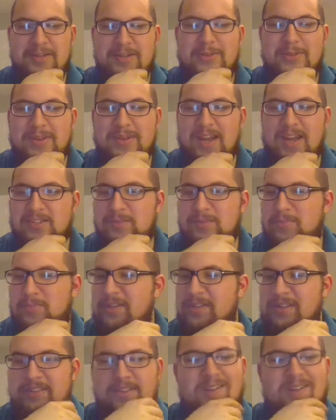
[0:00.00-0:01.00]
with you guys. You're bringing
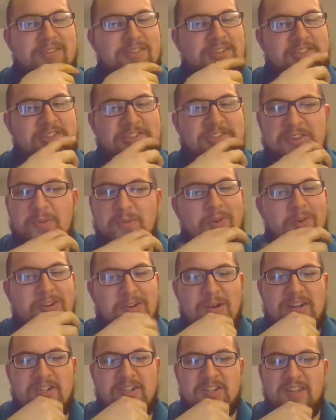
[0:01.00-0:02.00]
this conversation in the wrong
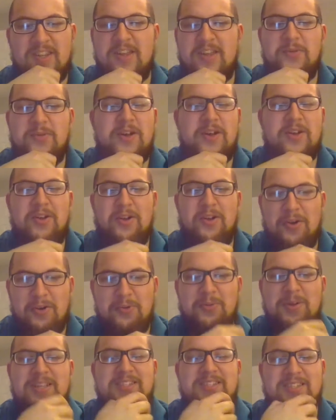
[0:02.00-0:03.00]
direction. They do not
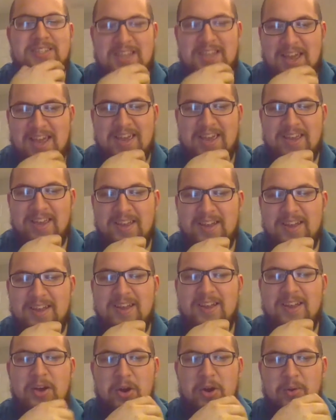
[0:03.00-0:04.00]
always say
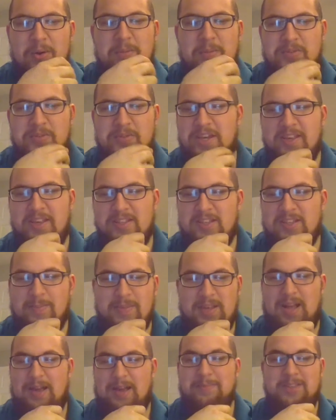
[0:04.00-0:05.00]
OMG.
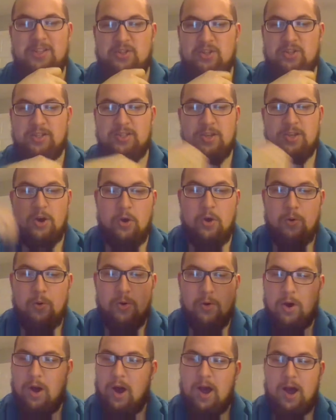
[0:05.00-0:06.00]
Sometimes it's just
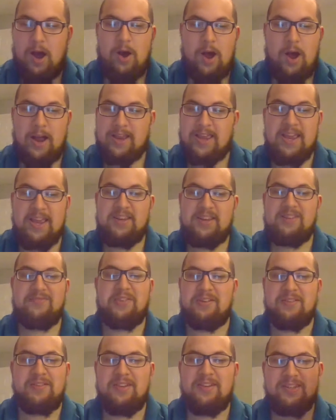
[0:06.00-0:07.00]
I can't
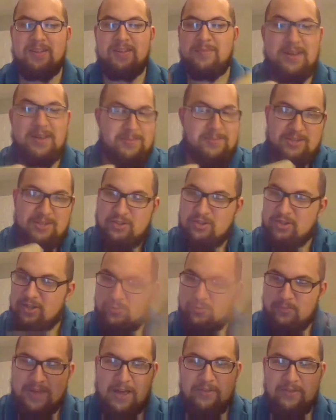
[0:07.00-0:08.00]
even. Sometimes it's just
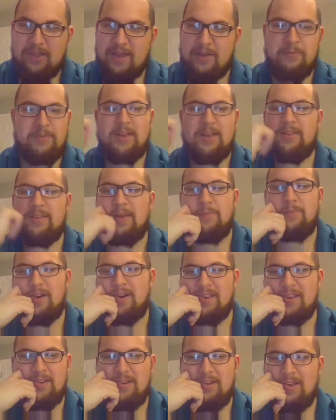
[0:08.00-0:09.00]
without that
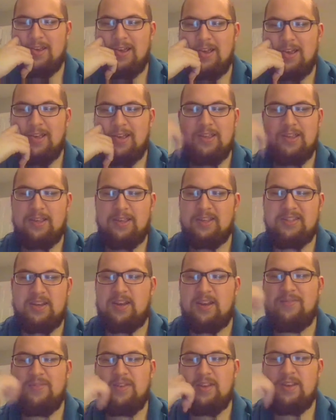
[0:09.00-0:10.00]
predicate. It's not
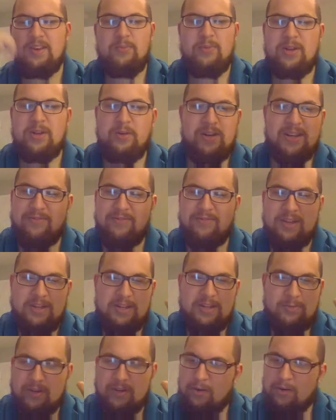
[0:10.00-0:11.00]
even, and we don't
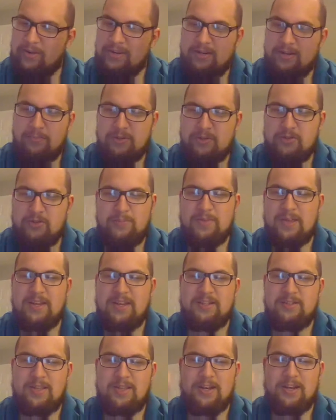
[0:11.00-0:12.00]
need to presume that
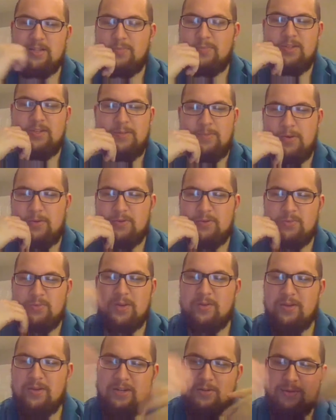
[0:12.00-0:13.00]
it's presupposed. We don't
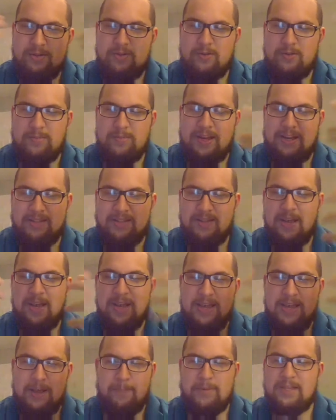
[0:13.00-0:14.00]
need to assume that it's
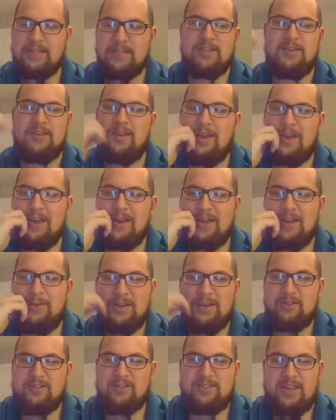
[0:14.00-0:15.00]
implicit. We
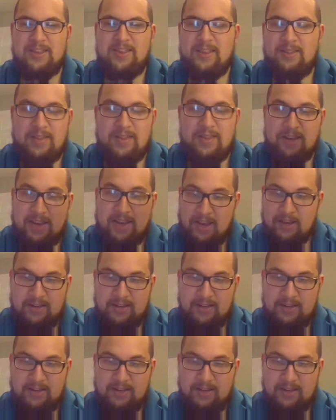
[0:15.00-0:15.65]
could just say that they can't